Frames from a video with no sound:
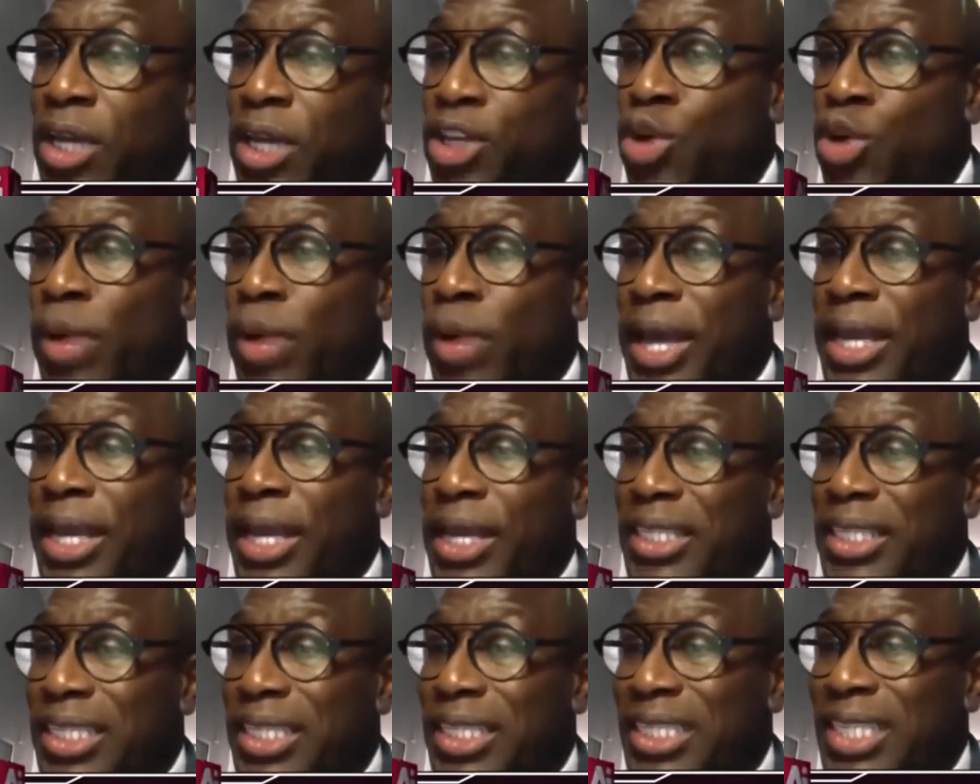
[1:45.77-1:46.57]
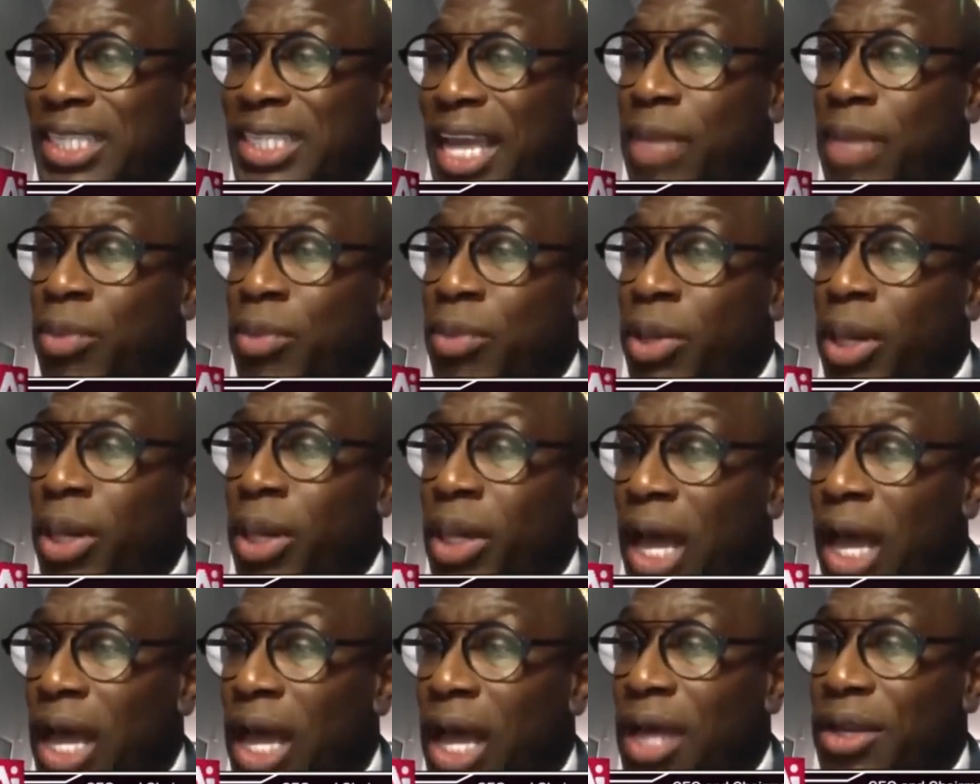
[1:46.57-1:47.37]
UN
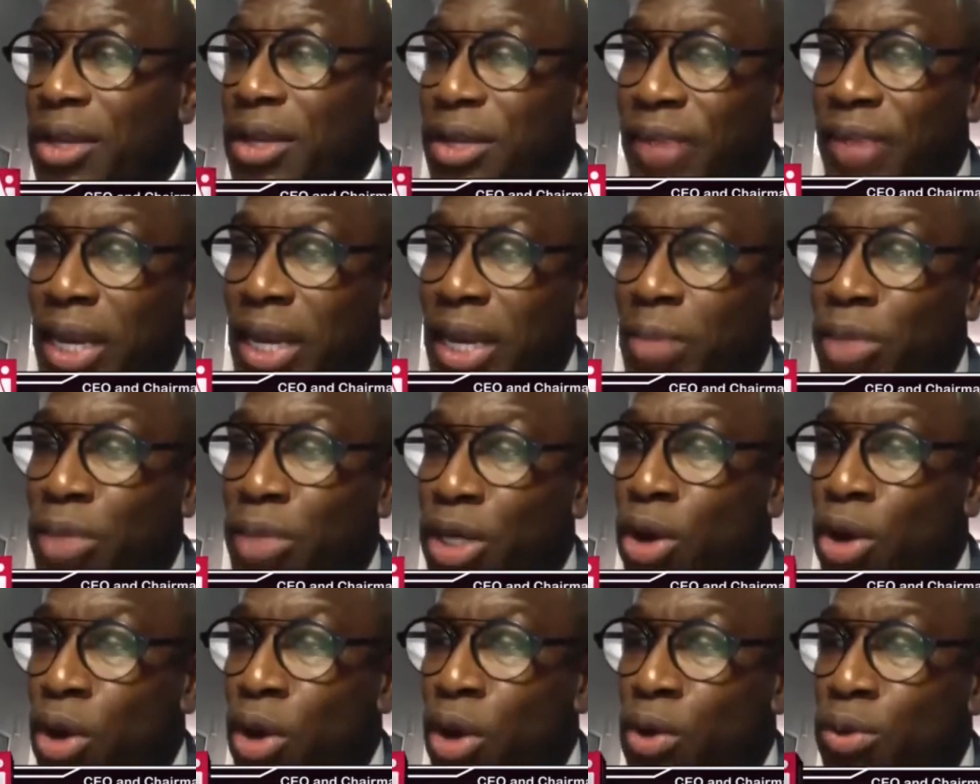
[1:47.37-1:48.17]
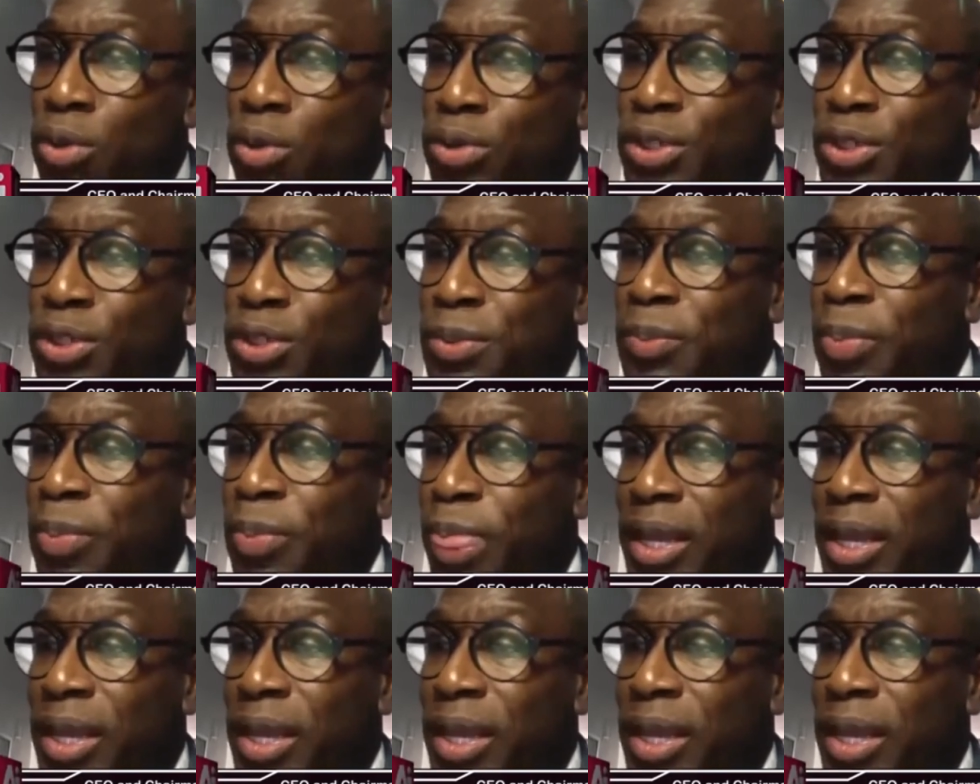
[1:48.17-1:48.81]
Sustainable Development Goals.